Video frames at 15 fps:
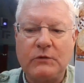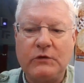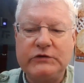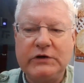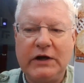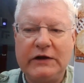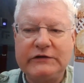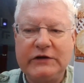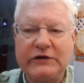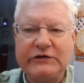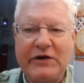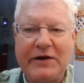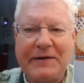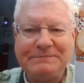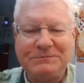See you guys next
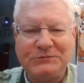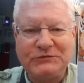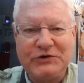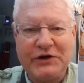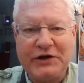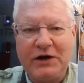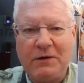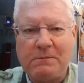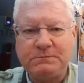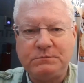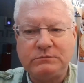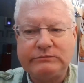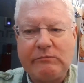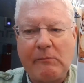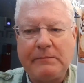time. Take care.
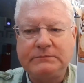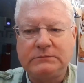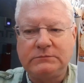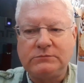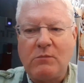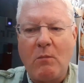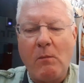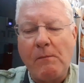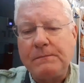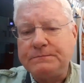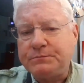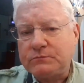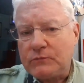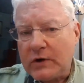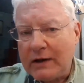
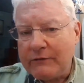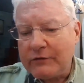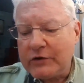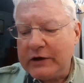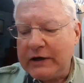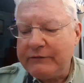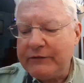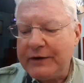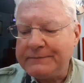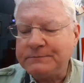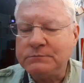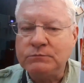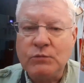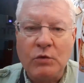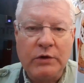Have a good evening,
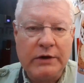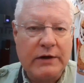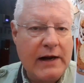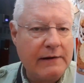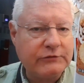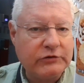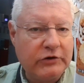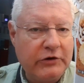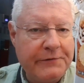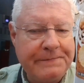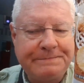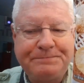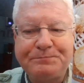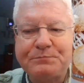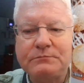morning, afternoon.
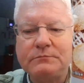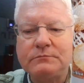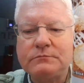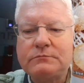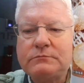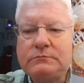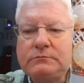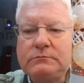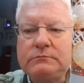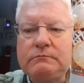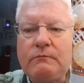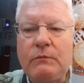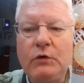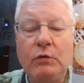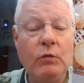
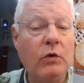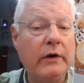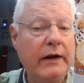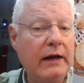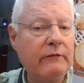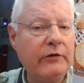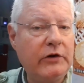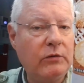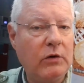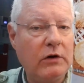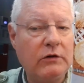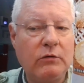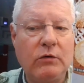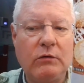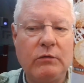Wherever you are in
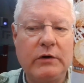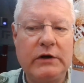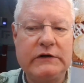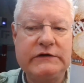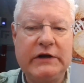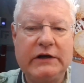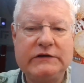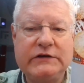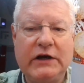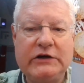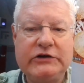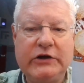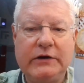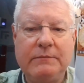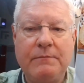the world, we're going to say
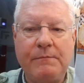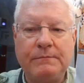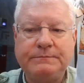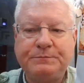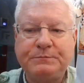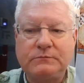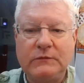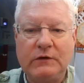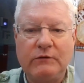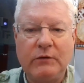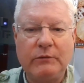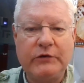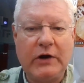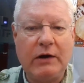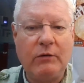Zaijian from
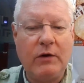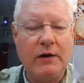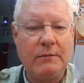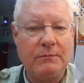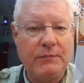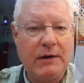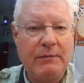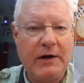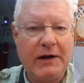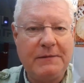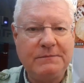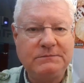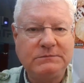Taiwan. Bye-bye.